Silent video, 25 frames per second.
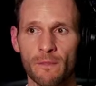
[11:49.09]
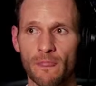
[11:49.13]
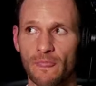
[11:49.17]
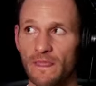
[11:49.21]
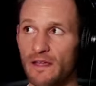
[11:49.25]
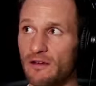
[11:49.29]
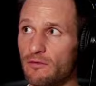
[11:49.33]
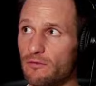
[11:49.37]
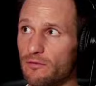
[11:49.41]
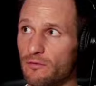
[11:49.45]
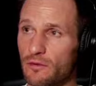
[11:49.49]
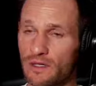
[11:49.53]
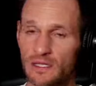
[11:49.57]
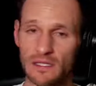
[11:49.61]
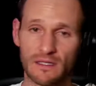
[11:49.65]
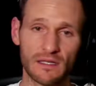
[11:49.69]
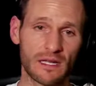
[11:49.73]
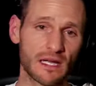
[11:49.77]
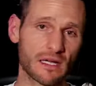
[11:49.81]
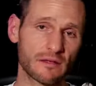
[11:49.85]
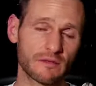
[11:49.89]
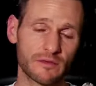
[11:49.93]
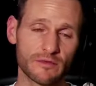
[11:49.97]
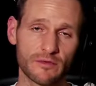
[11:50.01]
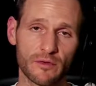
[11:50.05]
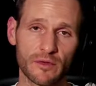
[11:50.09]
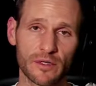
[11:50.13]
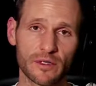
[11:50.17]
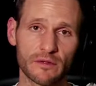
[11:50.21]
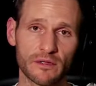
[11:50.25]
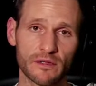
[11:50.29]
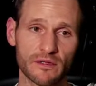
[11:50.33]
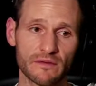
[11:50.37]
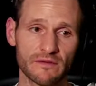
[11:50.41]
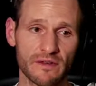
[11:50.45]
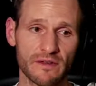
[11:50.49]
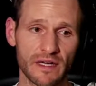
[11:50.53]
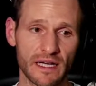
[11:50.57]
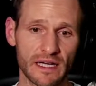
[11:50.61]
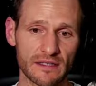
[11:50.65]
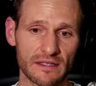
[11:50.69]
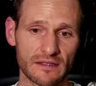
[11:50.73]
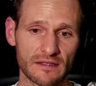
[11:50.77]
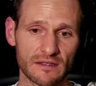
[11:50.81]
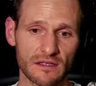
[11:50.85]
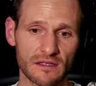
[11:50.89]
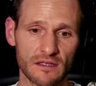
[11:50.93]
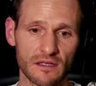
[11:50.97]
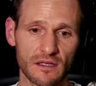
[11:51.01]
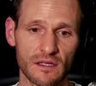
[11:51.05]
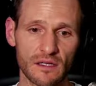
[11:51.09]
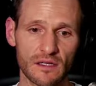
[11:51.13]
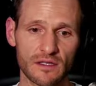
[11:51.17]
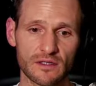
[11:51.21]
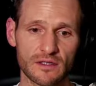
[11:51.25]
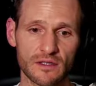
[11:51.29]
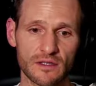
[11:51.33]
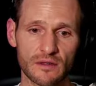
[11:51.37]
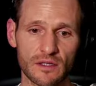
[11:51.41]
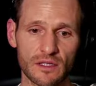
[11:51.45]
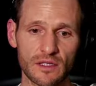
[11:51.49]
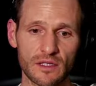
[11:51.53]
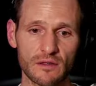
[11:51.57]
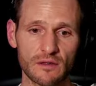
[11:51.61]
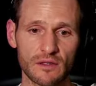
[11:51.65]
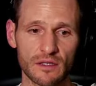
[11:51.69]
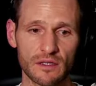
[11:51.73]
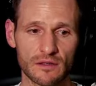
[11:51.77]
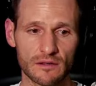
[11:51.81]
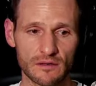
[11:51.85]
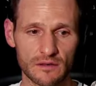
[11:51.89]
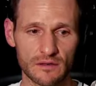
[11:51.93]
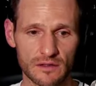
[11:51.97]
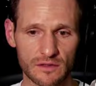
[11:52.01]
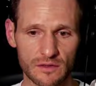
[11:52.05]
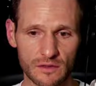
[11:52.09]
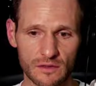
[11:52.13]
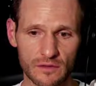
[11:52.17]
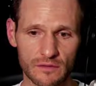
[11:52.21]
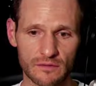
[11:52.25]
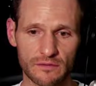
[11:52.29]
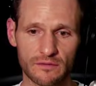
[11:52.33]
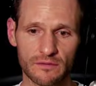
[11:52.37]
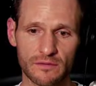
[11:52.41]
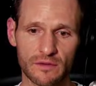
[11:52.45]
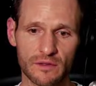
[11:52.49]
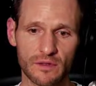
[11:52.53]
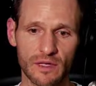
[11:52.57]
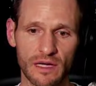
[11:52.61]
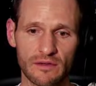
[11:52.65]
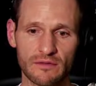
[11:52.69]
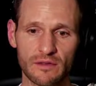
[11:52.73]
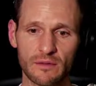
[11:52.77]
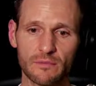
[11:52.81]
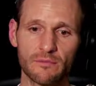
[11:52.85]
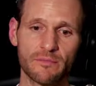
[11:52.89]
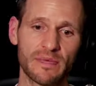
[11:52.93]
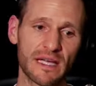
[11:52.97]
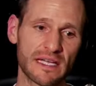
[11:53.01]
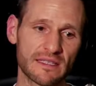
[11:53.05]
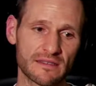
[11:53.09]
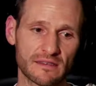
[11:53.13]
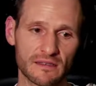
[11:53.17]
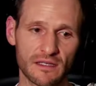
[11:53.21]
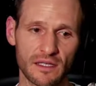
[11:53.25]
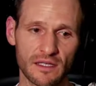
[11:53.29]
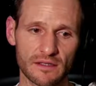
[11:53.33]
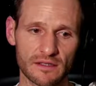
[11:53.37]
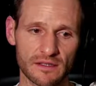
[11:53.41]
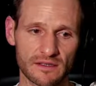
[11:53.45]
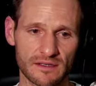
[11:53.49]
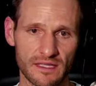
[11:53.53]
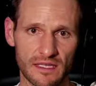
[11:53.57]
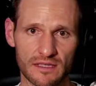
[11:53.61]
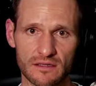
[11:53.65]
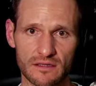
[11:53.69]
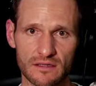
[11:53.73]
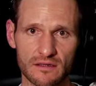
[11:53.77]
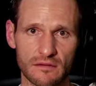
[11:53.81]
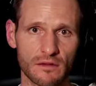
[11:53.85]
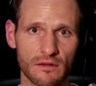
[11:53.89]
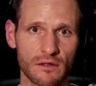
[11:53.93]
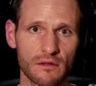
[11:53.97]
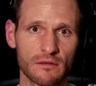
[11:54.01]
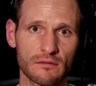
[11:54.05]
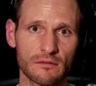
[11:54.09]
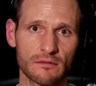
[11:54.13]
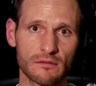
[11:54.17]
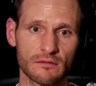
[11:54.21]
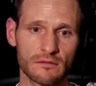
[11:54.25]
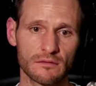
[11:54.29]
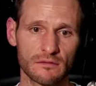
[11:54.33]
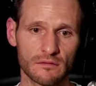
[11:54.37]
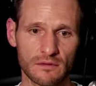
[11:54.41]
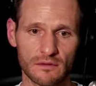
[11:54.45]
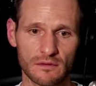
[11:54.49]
They've written a lot of it for you in advance so that you can you have a baseline to test your own,